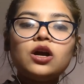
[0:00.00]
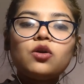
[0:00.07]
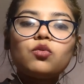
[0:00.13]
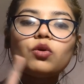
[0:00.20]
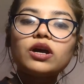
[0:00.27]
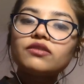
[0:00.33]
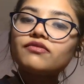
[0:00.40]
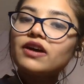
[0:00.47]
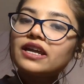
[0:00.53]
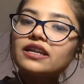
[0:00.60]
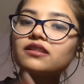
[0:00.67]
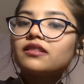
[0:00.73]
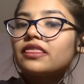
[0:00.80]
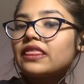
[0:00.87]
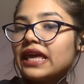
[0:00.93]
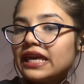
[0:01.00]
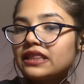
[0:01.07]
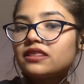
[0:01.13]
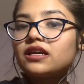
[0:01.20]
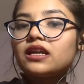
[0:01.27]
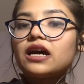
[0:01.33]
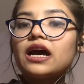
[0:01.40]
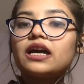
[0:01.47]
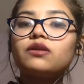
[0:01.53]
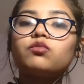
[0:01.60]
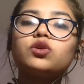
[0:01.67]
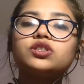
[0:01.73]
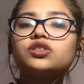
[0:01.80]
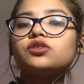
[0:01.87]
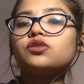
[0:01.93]
One final thing that I
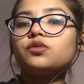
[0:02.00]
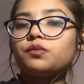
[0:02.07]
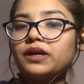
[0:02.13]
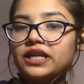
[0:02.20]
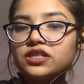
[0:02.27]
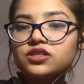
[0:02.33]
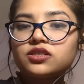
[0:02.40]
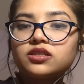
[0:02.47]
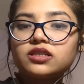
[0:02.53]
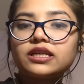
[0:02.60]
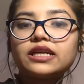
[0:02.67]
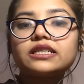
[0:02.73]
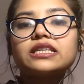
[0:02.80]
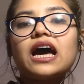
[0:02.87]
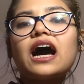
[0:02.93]
want to mention is